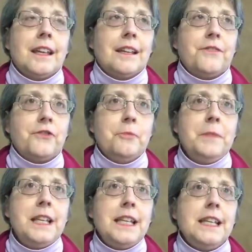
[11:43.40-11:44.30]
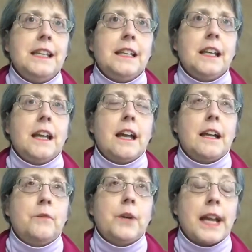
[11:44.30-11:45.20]
for me,
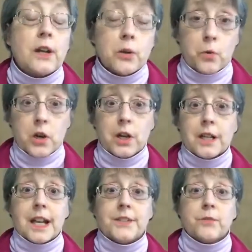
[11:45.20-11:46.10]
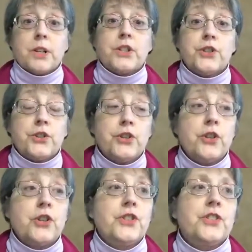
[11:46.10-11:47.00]
when I go to work as a registered
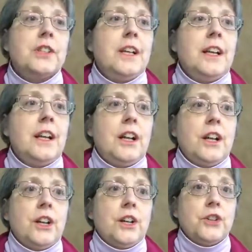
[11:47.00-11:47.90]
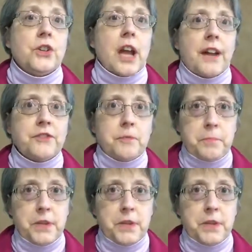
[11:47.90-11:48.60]
nurse, you have to